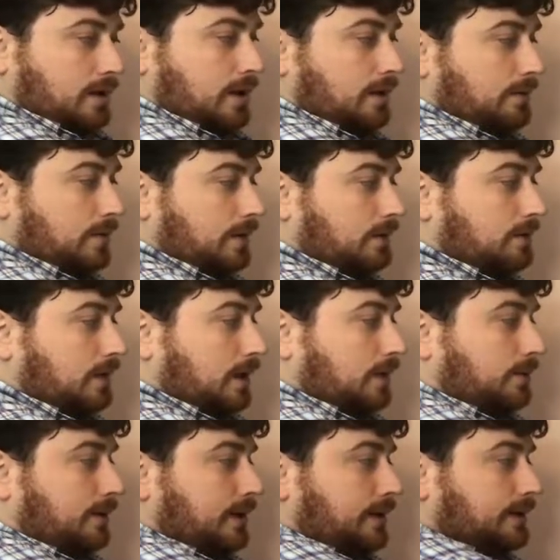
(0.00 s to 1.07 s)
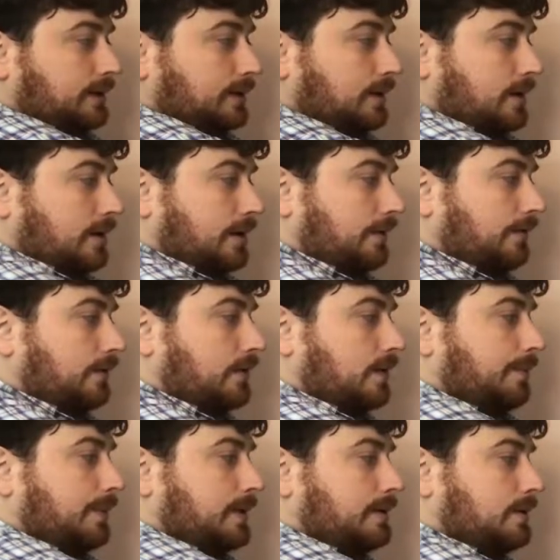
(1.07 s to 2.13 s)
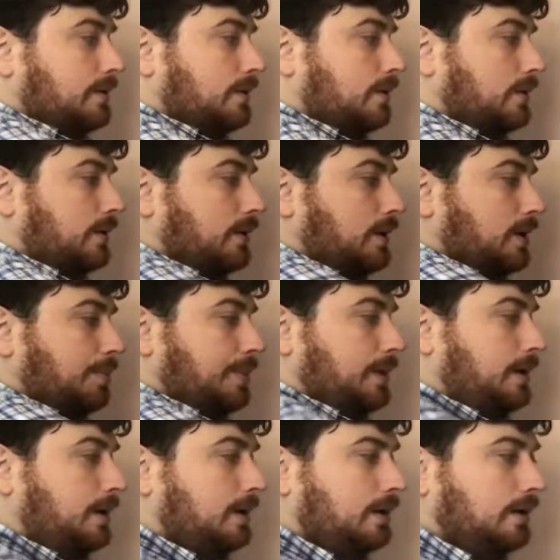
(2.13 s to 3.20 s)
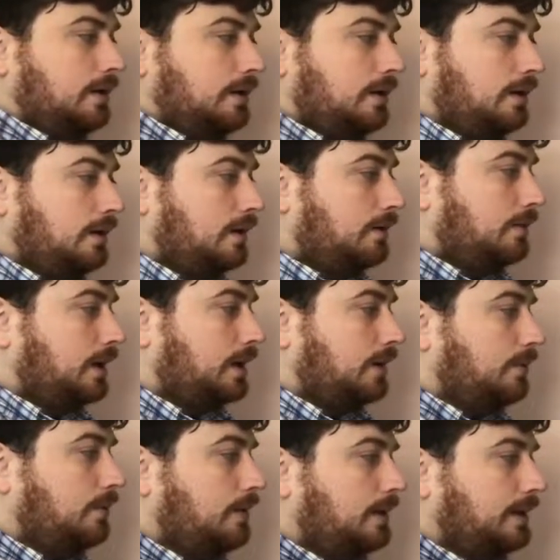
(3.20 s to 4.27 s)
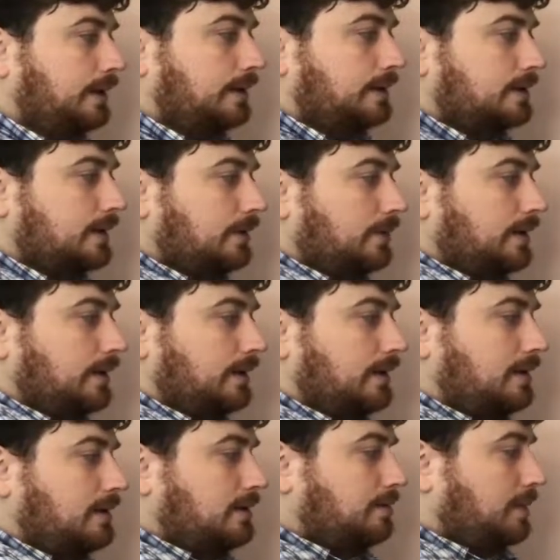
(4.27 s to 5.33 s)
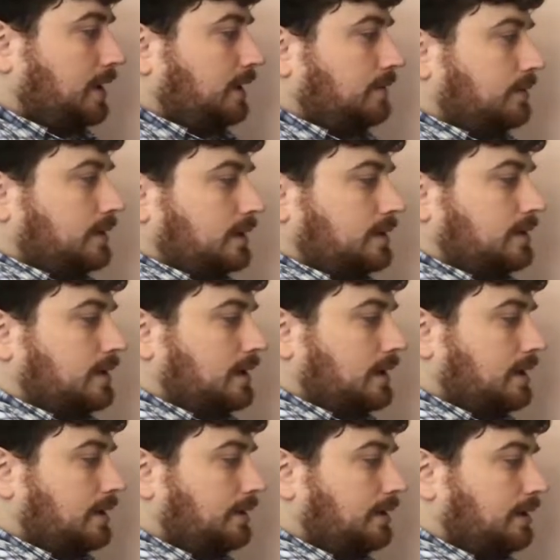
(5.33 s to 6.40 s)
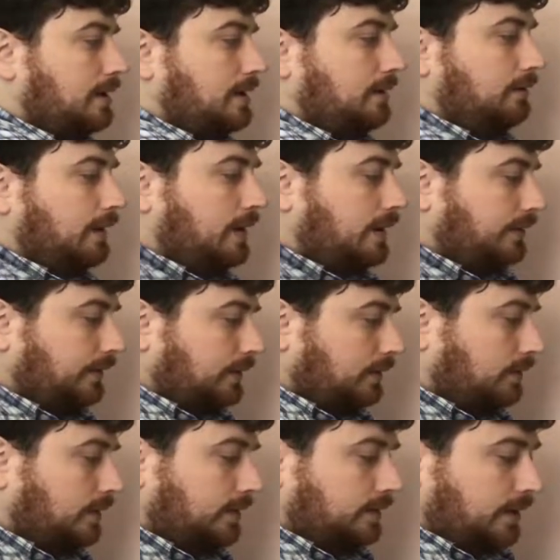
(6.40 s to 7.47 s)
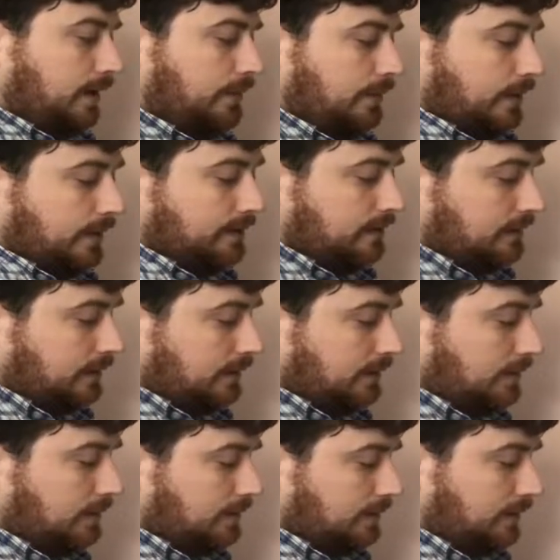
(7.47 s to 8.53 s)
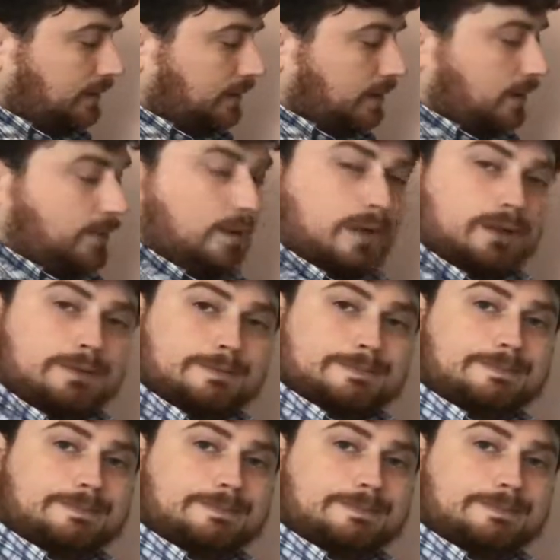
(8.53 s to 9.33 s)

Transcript: counterclockwise, starting from this corner up here. And what I want is I want this matrix on the left to look like 1, 0, 0, 1.